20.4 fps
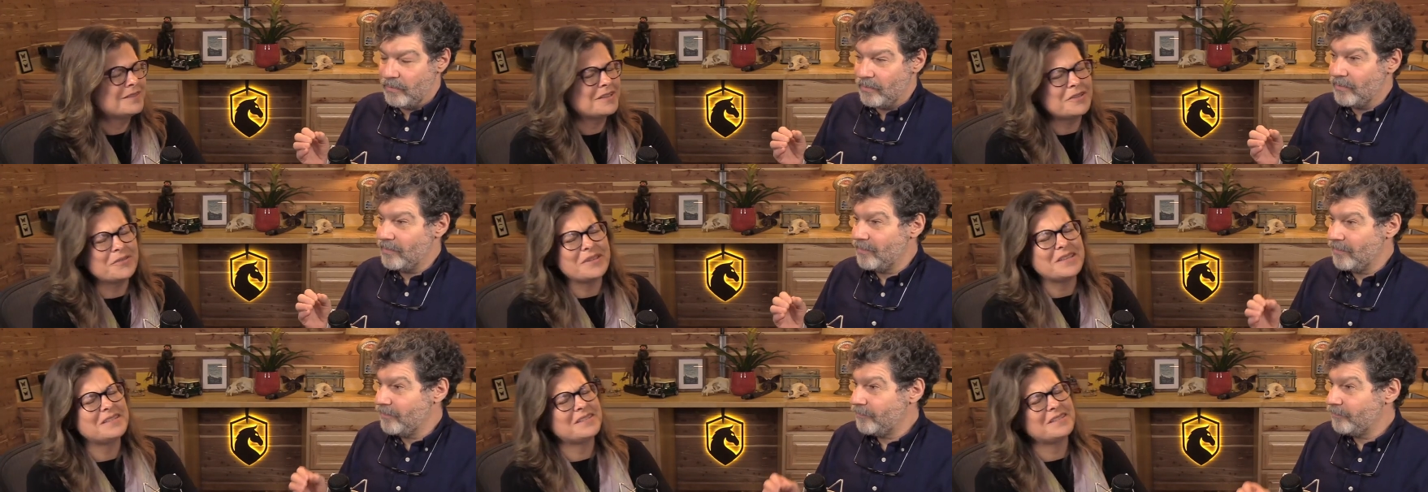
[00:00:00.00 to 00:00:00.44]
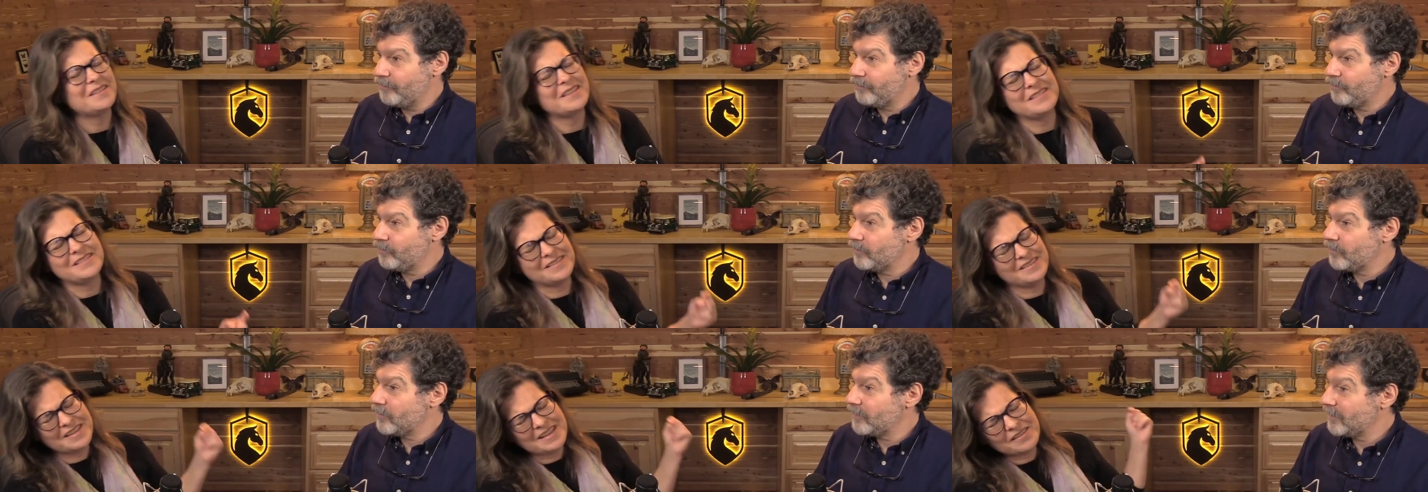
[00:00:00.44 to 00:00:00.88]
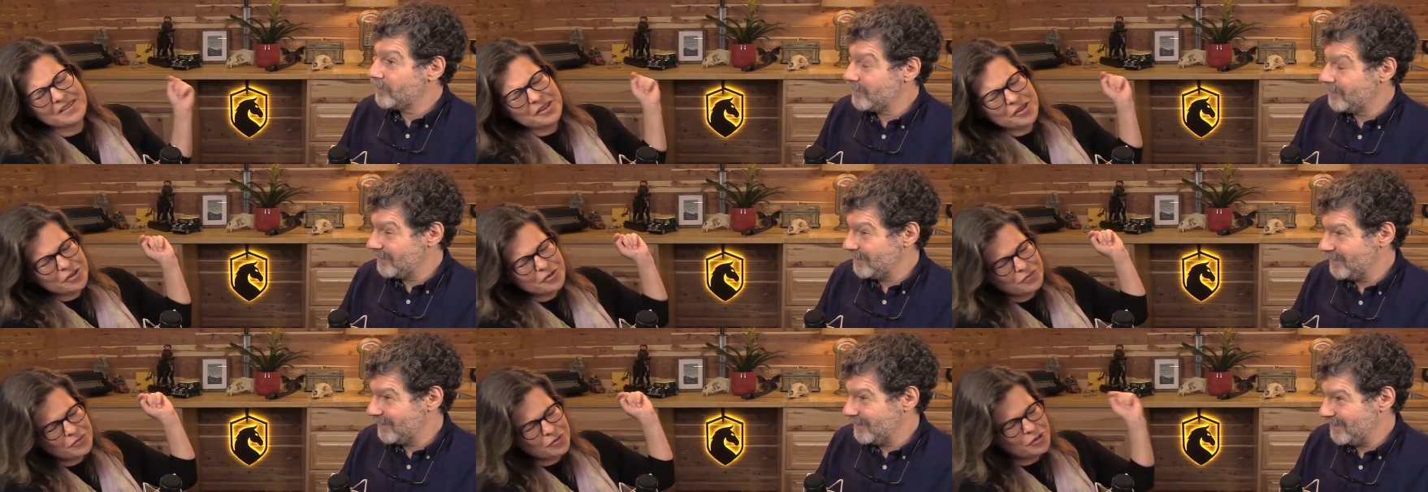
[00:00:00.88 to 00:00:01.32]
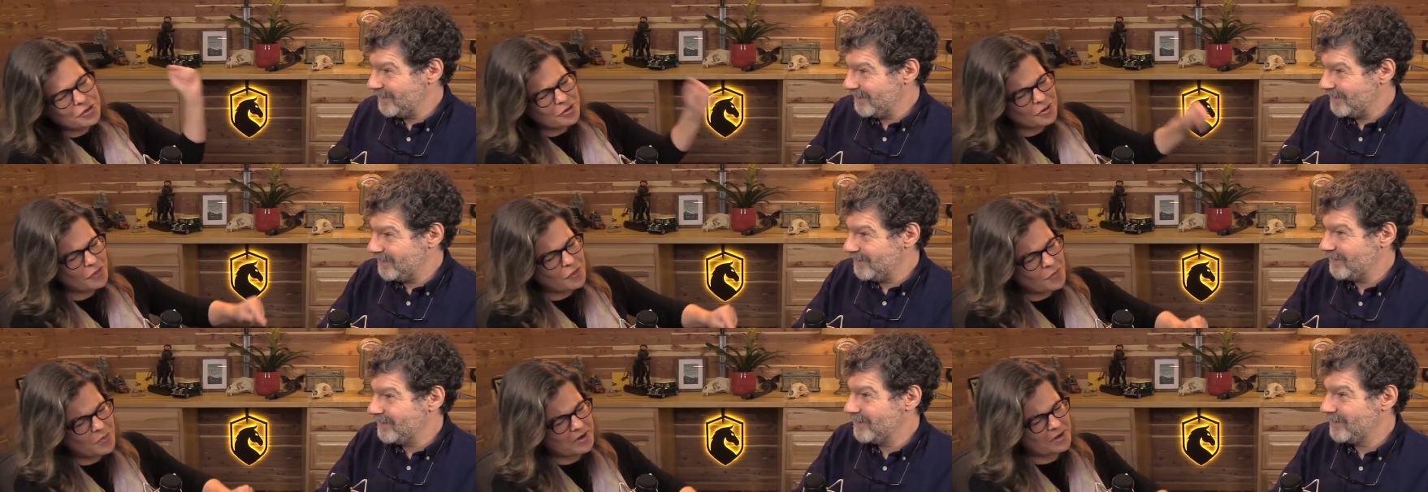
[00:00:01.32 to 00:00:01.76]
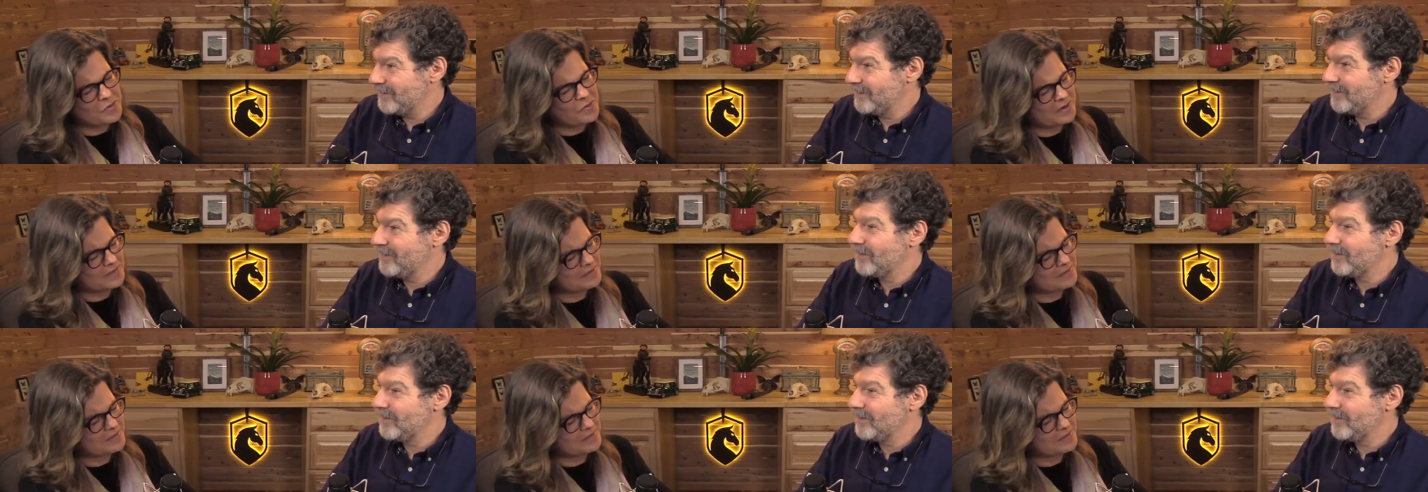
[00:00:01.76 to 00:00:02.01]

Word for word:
Speaker 1: no this is this, this, you're the one who wants